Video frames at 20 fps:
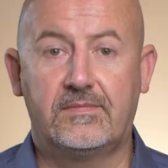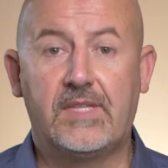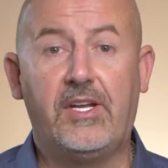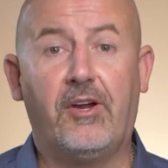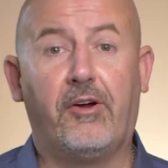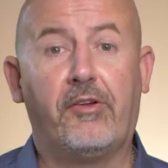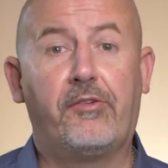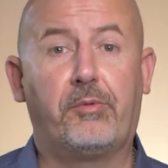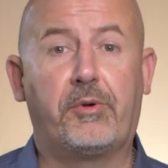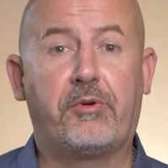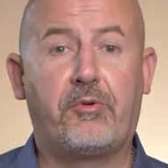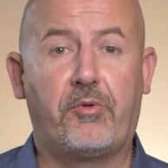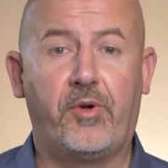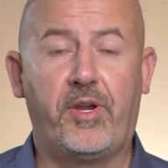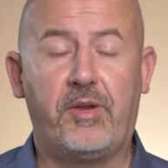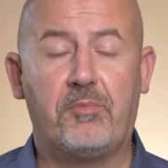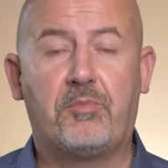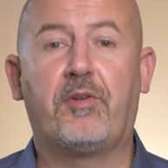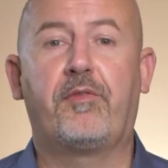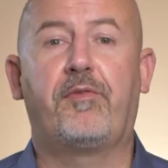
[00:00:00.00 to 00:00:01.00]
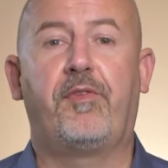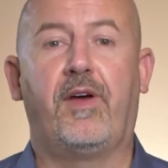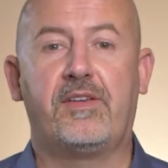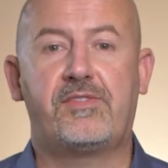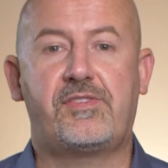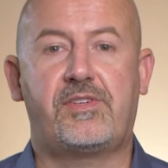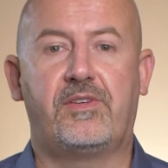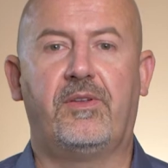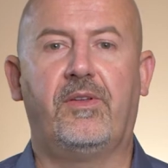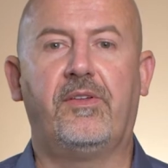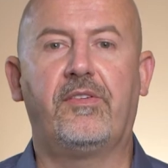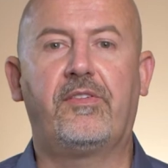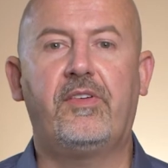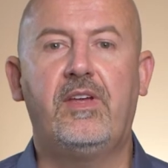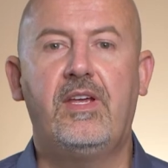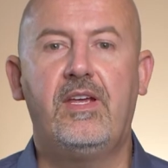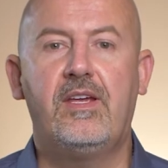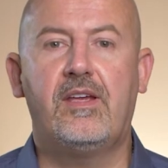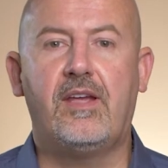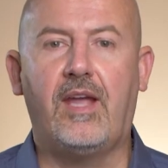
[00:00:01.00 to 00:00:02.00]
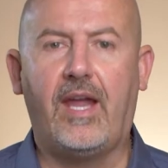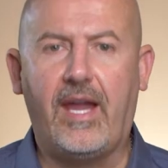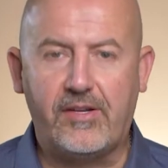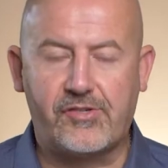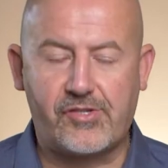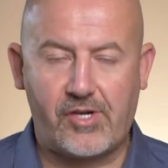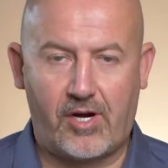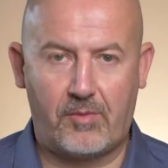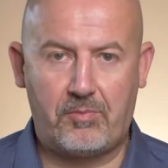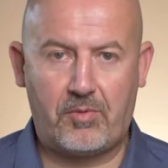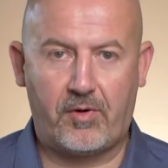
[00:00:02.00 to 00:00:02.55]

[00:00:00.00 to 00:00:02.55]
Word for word: You know, as recruiting professionals, HR